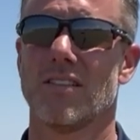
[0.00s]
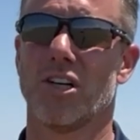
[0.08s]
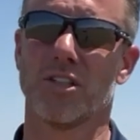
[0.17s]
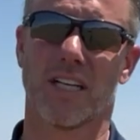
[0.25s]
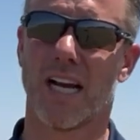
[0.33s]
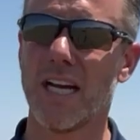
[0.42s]

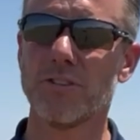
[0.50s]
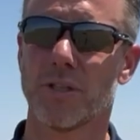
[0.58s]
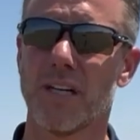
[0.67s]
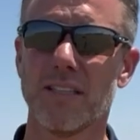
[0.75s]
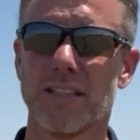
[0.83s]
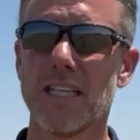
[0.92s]
On the
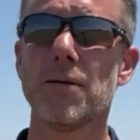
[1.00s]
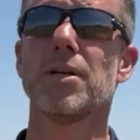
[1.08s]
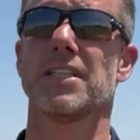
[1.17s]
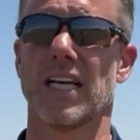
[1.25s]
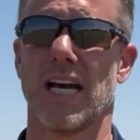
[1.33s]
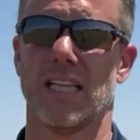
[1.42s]
contrary,
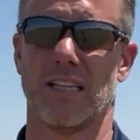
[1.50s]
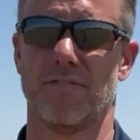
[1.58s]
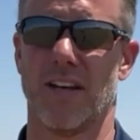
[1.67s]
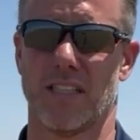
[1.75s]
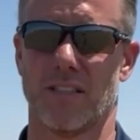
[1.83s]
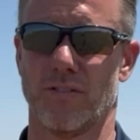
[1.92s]
Liberty's highly
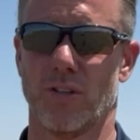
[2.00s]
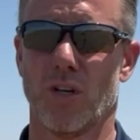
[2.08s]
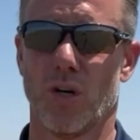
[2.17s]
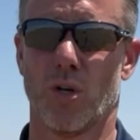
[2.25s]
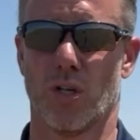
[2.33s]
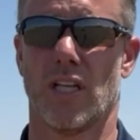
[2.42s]
effective
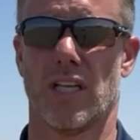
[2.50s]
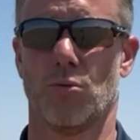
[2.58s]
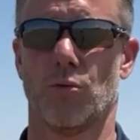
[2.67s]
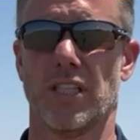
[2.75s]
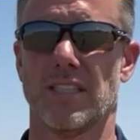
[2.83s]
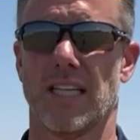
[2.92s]
on a lot of the
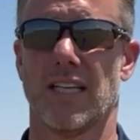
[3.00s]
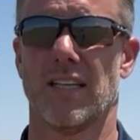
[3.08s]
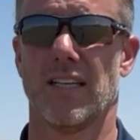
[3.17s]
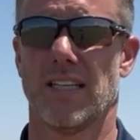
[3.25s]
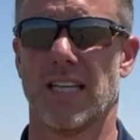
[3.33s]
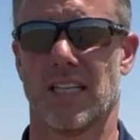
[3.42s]
weeds that,
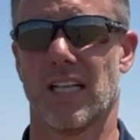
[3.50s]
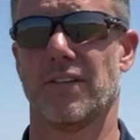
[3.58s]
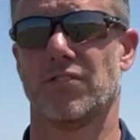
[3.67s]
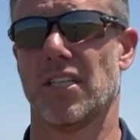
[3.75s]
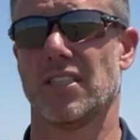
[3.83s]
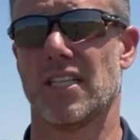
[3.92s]
that
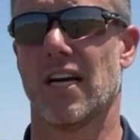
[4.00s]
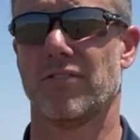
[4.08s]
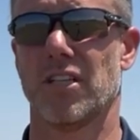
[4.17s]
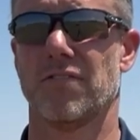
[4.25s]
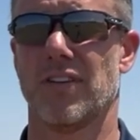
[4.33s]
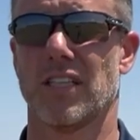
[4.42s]
glyphosate's not
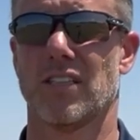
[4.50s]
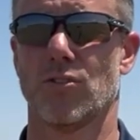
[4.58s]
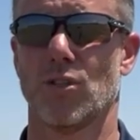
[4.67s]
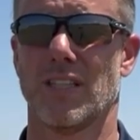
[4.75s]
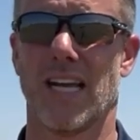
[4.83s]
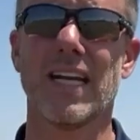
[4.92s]
very effective
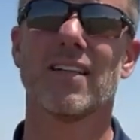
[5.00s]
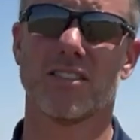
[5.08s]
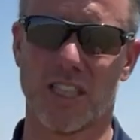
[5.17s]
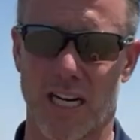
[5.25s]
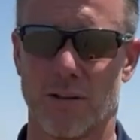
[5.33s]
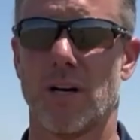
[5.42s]
on, like
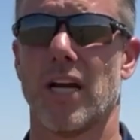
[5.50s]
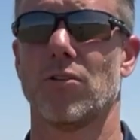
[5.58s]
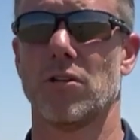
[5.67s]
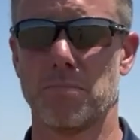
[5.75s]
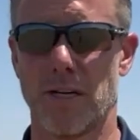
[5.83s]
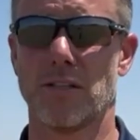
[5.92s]
giant
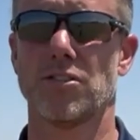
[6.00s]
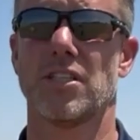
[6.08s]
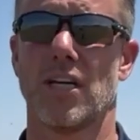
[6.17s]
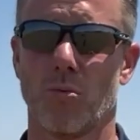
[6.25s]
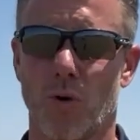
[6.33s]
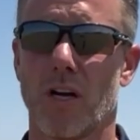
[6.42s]
ragweed, mare's
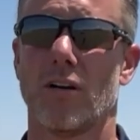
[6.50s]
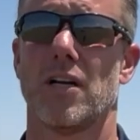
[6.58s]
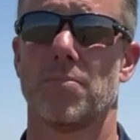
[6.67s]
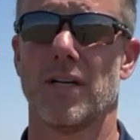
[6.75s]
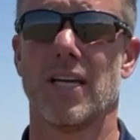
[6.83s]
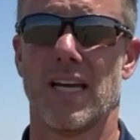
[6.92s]
tail, water
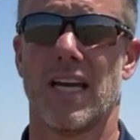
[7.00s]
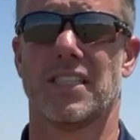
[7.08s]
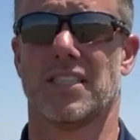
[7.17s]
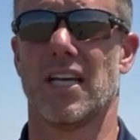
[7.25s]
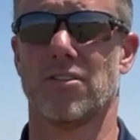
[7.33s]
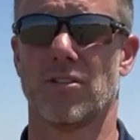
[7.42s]
hemp,
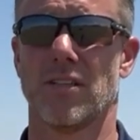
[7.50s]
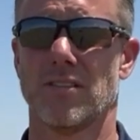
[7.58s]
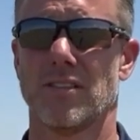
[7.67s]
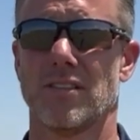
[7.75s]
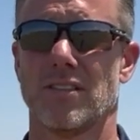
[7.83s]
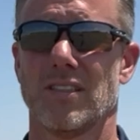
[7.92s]
etc.
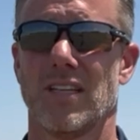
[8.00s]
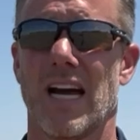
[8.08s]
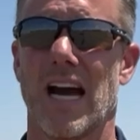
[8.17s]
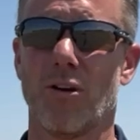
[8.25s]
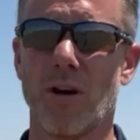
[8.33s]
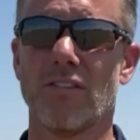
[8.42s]

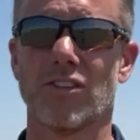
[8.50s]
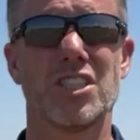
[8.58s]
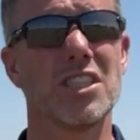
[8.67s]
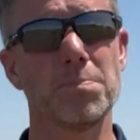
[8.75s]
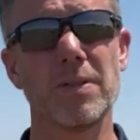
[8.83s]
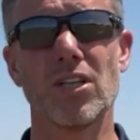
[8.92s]
However,
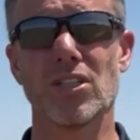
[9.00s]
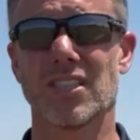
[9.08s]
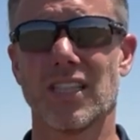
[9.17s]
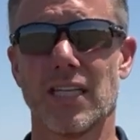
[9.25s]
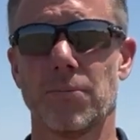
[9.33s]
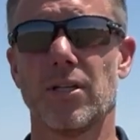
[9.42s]
just because
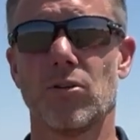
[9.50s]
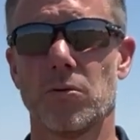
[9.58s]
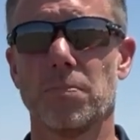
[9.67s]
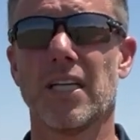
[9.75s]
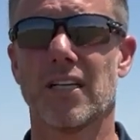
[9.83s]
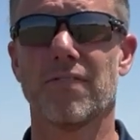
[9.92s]
Liberty
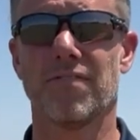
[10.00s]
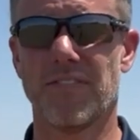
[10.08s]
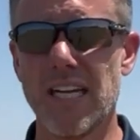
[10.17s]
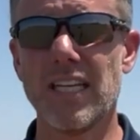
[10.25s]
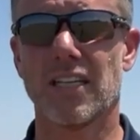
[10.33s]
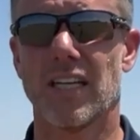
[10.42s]
would be
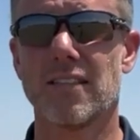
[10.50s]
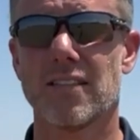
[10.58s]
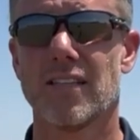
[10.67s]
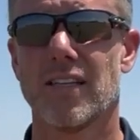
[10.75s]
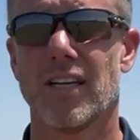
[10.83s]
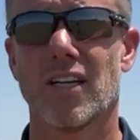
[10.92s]
convenient
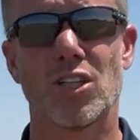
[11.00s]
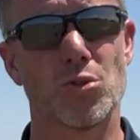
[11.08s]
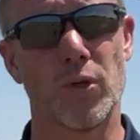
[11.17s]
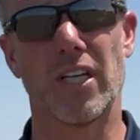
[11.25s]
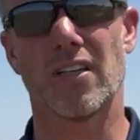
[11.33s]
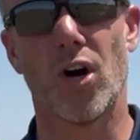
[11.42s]

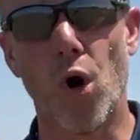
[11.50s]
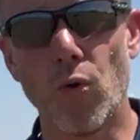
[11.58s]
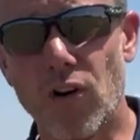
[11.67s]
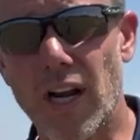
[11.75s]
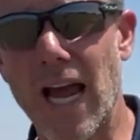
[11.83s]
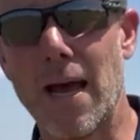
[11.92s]
because we could
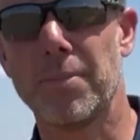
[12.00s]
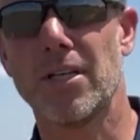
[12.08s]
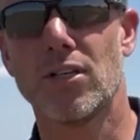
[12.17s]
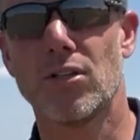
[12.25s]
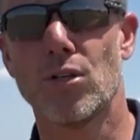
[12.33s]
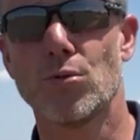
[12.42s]
overlap
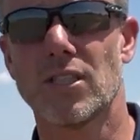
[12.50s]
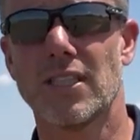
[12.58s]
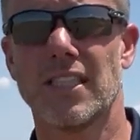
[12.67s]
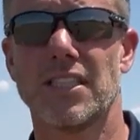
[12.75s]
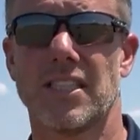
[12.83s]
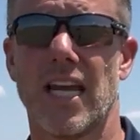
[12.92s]
into those
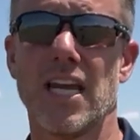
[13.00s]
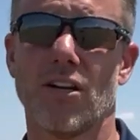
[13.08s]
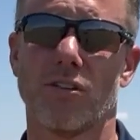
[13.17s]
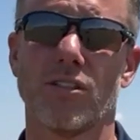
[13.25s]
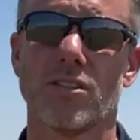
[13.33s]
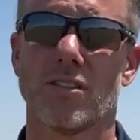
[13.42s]
enlist
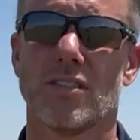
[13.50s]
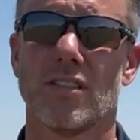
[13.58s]
acres.